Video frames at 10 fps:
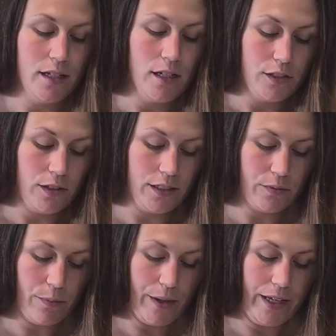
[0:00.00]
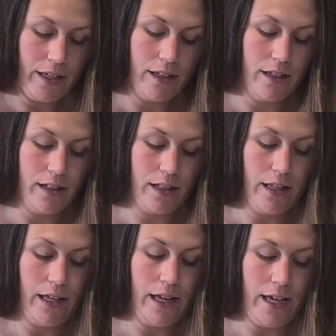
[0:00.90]
So this will make
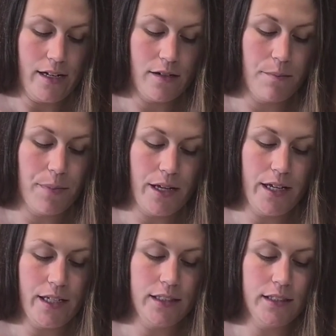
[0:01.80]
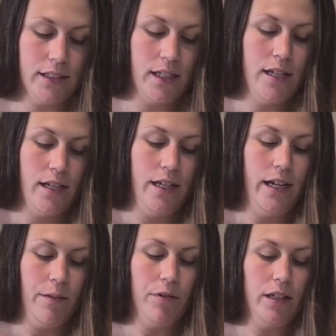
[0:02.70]
8 buns,
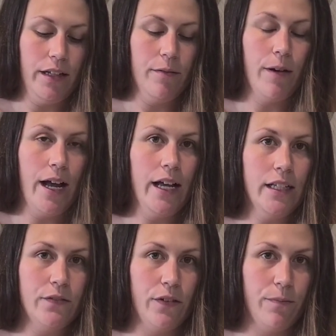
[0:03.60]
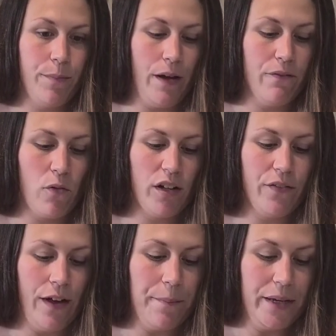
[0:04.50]
and we'll let it rise for about
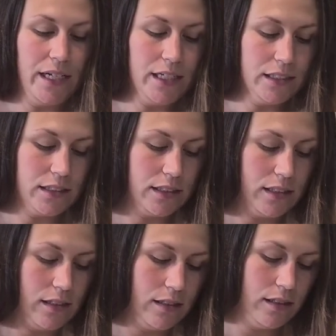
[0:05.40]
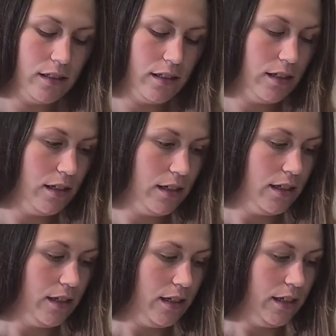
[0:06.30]
45 minutes,
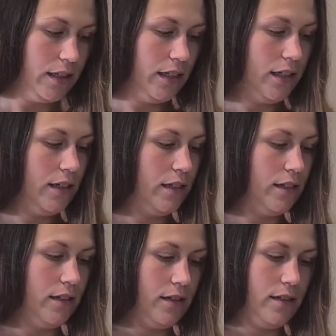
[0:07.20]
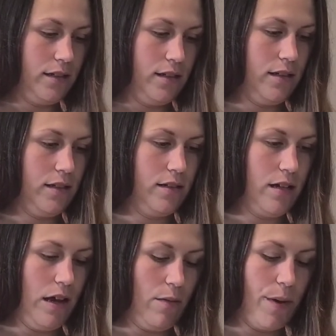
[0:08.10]
and then
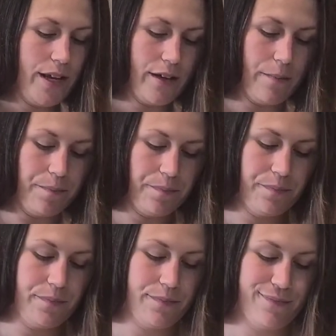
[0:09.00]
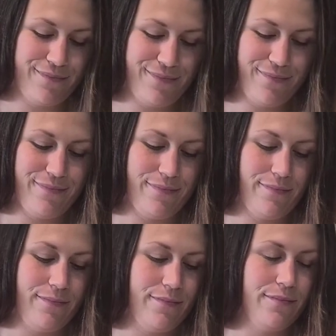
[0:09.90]
I'll bake them. The
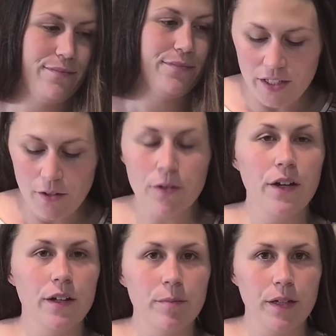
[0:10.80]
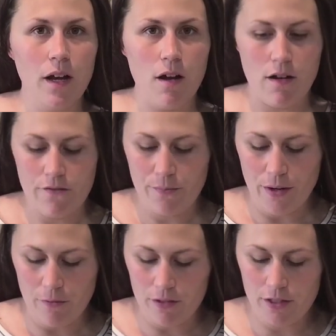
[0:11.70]
video cut me off,
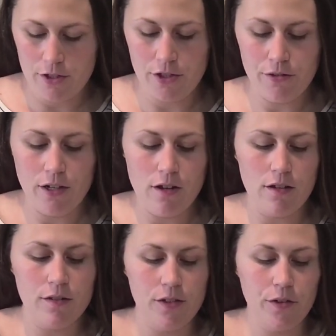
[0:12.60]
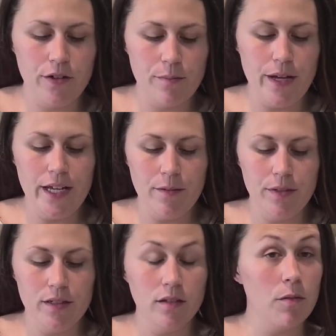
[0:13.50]
but I wanted to show y'all, you're going to make them
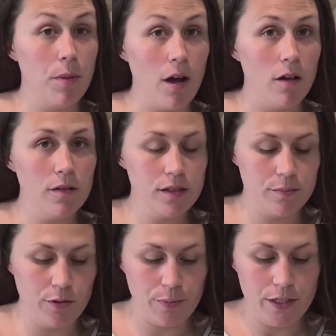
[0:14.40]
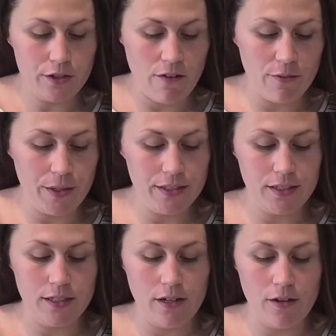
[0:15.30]
into little balls. You'll pinch piece
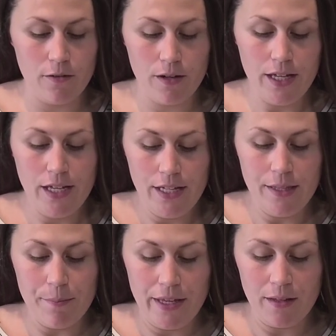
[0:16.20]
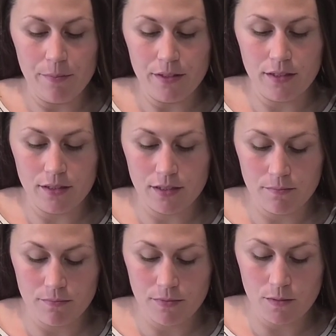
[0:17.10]
of the dough, then make them into
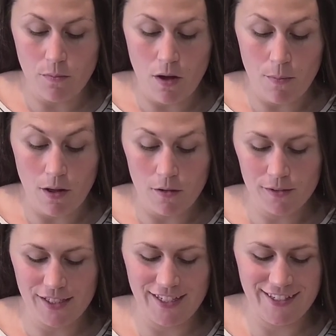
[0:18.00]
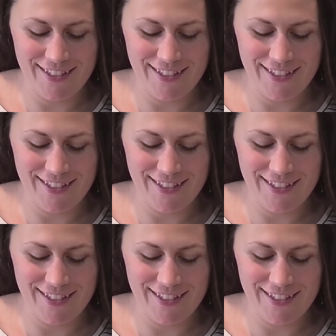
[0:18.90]
small balls.